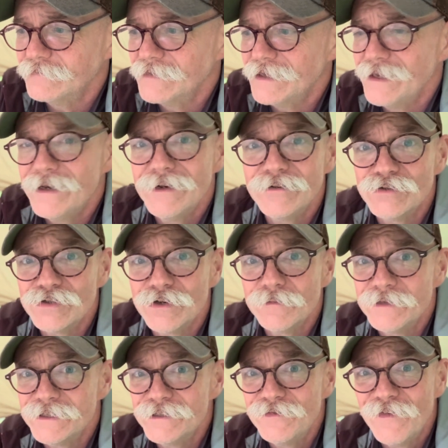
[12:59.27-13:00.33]
and it'll serve me
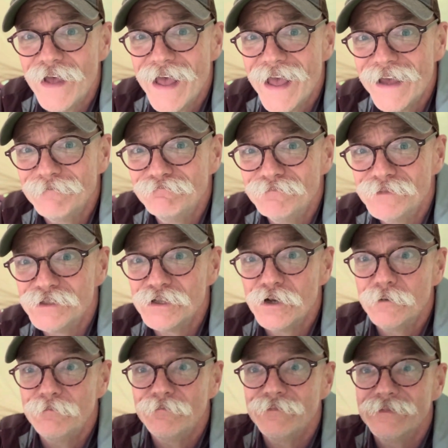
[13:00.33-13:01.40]
just fine.
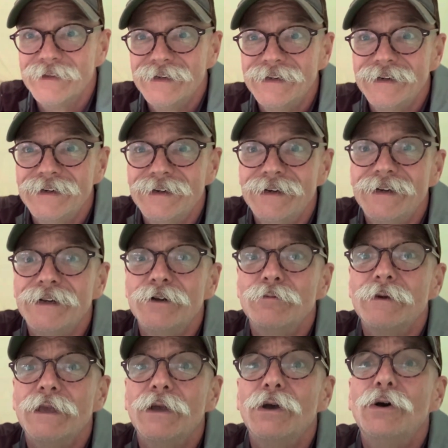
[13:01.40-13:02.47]
So here
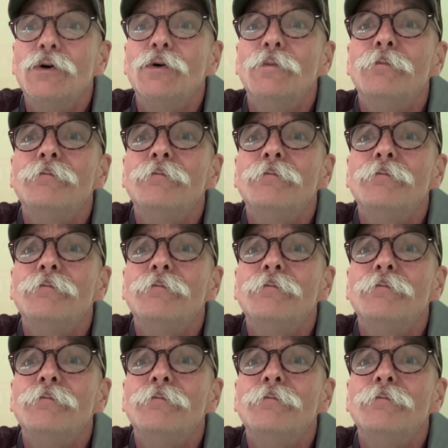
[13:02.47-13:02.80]
we go.